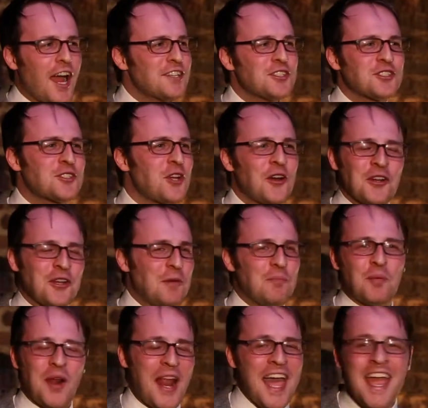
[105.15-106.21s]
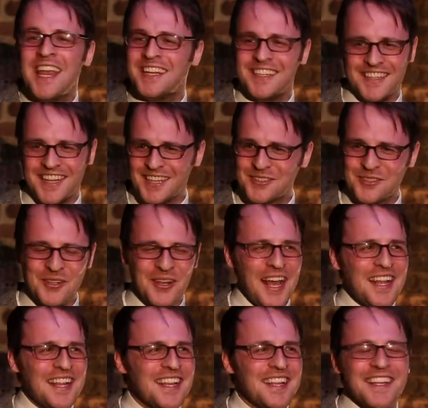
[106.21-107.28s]
I just got on a plane.
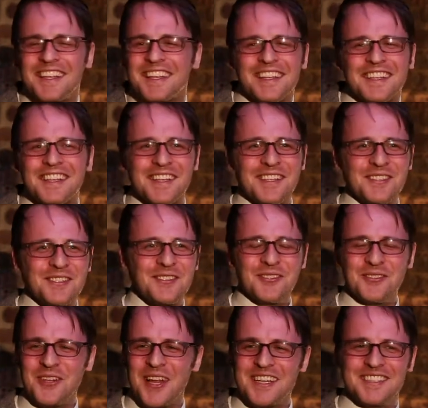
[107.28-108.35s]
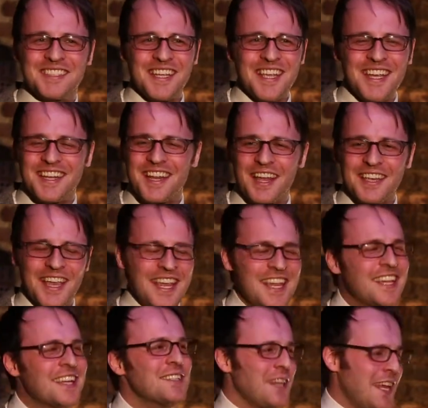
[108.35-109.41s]
That's all I did. Like
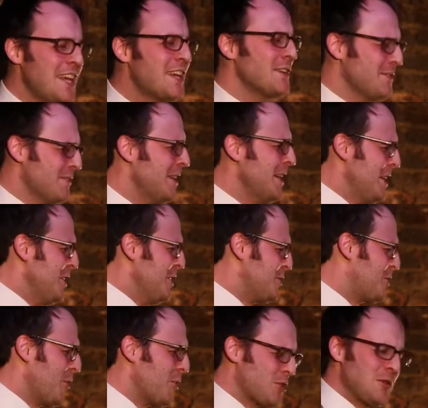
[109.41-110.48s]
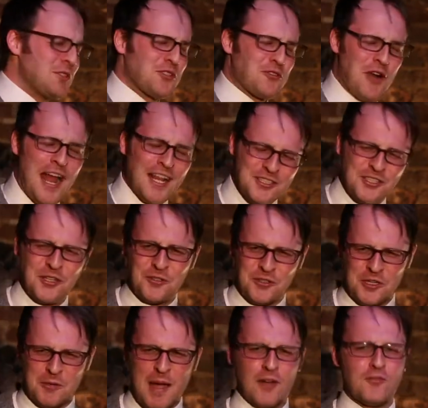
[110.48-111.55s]
he can, he can talk to his
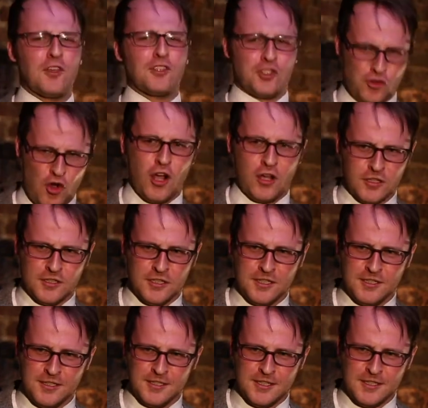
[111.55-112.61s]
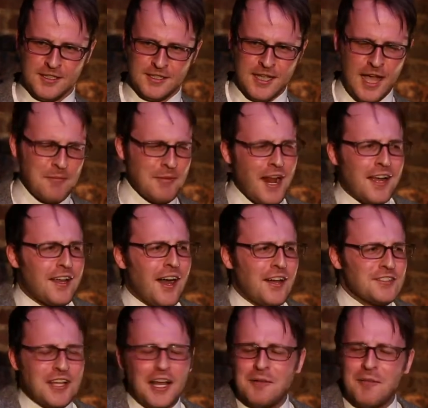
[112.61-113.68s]
grandchildren about the struggle. I mean, I
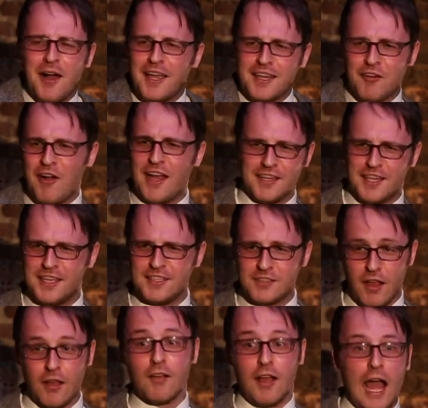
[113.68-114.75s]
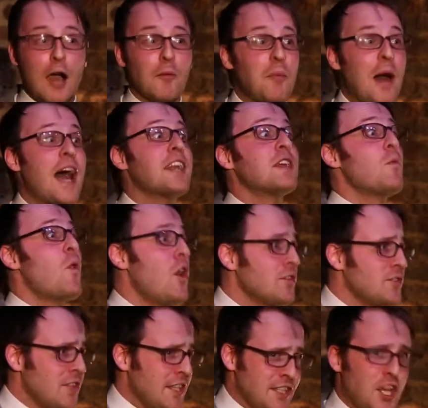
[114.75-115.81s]
can't tell my grandkids uh, how bad it
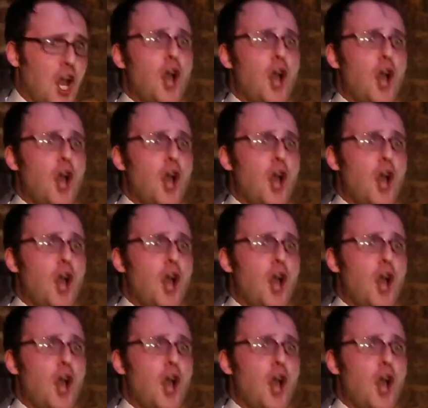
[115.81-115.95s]
was in